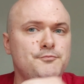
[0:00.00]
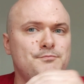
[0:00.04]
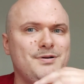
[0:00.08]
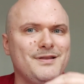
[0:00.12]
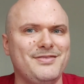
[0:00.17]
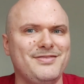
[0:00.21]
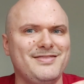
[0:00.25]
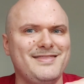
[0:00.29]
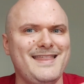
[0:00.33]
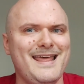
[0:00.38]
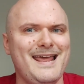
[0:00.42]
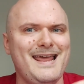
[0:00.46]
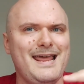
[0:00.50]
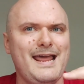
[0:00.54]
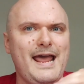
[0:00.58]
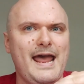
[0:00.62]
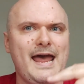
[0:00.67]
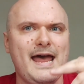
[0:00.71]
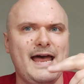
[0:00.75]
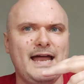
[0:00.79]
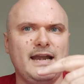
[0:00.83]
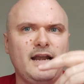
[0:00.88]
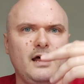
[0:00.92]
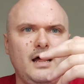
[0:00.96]
but they
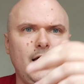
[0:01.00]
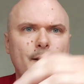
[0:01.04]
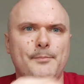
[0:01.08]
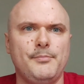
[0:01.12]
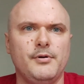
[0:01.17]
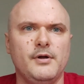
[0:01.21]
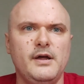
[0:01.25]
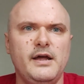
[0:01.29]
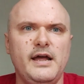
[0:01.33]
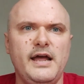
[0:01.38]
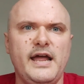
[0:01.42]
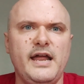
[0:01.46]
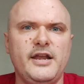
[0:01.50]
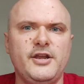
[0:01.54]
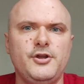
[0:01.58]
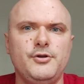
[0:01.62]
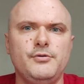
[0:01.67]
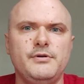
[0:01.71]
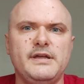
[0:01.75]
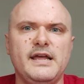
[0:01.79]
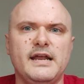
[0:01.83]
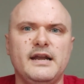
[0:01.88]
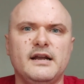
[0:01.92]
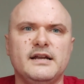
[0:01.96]
add up, and
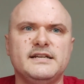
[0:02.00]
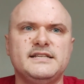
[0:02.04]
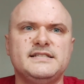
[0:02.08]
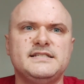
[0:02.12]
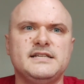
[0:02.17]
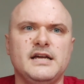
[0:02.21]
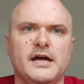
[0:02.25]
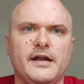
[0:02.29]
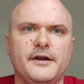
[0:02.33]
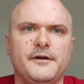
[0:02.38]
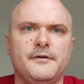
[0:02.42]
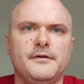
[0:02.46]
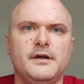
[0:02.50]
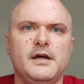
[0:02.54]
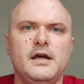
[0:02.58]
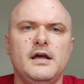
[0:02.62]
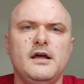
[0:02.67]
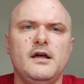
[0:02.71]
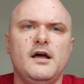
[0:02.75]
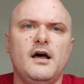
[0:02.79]
you get a ton.